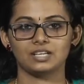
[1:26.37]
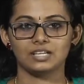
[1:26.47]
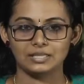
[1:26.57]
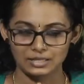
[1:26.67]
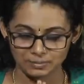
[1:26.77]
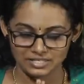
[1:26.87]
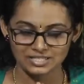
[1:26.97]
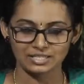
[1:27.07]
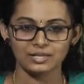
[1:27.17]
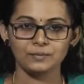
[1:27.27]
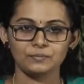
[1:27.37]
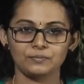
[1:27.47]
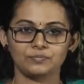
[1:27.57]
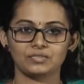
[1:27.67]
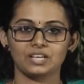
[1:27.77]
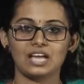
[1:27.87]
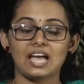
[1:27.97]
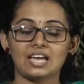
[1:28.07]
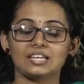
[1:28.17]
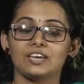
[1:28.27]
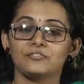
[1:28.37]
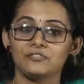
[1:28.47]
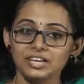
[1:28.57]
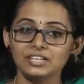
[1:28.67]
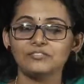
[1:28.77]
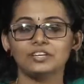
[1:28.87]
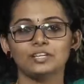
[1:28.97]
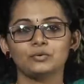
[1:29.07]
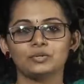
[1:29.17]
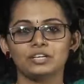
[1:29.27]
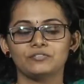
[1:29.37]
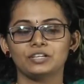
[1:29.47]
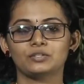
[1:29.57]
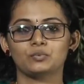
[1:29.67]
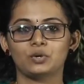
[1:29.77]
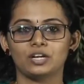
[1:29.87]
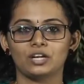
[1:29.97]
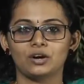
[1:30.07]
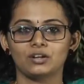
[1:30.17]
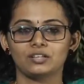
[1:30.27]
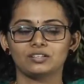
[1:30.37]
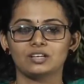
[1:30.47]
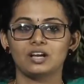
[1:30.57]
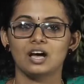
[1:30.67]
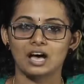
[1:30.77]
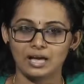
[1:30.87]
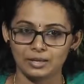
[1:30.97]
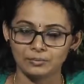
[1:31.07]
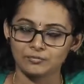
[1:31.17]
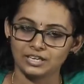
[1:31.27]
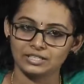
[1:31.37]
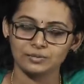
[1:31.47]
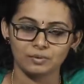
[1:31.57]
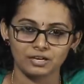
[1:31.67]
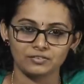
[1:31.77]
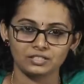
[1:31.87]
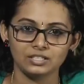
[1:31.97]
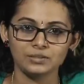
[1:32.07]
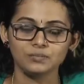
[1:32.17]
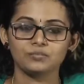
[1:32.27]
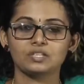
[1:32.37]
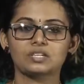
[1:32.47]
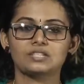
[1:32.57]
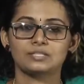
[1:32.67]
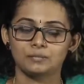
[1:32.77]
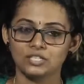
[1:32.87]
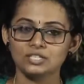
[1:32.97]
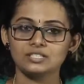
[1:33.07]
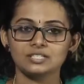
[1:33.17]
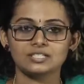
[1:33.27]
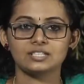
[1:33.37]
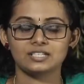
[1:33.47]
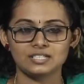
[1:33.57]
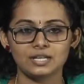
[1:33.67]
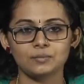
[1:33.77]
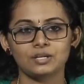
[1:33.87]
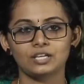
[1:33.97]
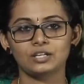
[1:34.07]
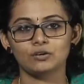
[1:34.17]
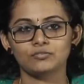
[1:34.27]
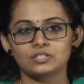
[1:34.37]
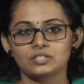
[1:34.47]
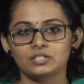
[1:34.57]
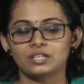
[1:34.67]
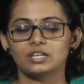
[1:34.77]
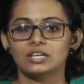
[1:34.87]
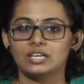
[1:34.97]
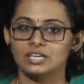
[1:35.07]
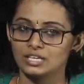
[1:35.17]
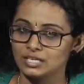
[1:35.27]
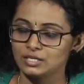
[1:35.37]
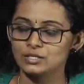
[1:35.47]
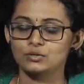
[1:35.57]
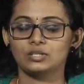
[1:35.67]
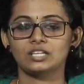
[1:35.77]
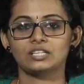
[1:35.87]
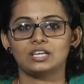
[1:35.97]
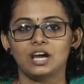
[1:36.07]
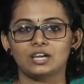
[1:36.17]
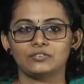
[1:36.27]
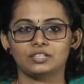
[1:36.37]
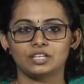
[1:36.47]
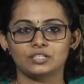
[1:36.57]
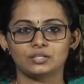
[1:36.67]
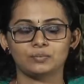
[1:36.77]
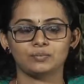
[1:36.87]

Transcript: Namaste and a very good evening to one and all. I am Vaidya Parvati, Special Resident Medical Officer here in Sunetri Ayurveda Ashram.